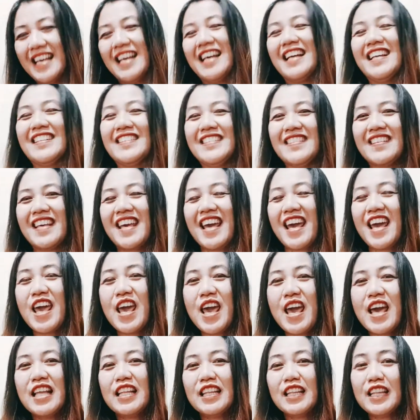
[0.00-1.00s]
Okay,
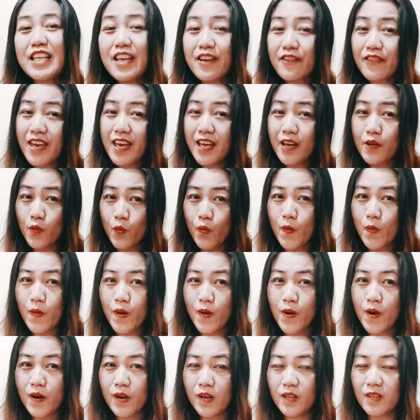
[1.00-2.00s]
leaving
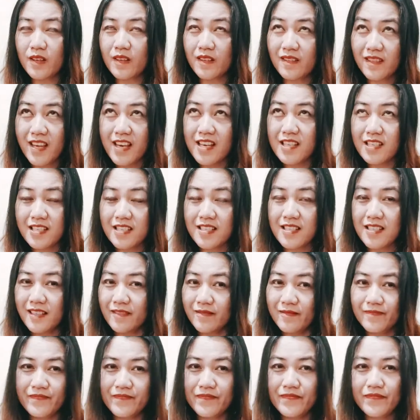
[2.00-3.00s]
these
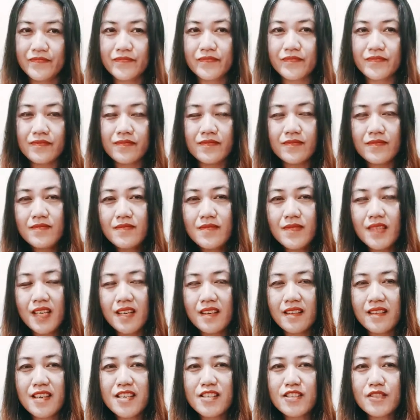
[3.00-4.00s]

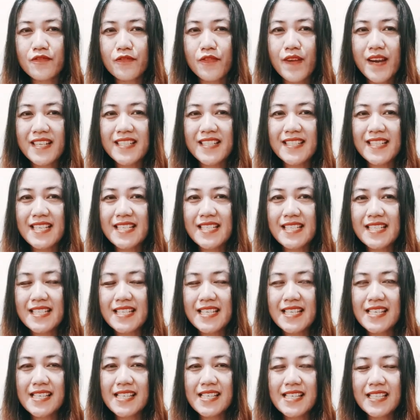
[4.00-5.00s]
phrases.
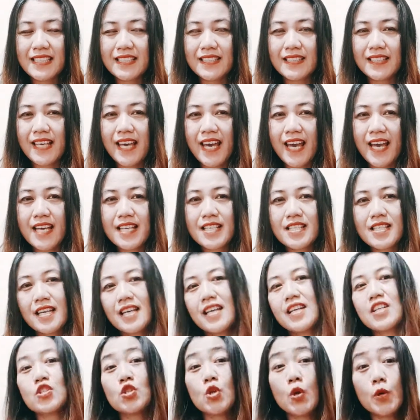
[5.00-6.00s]
Okay,
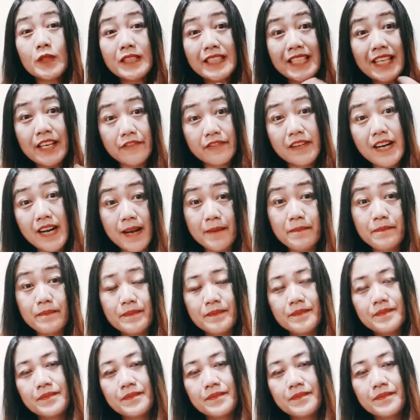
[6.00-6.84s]
don't give up.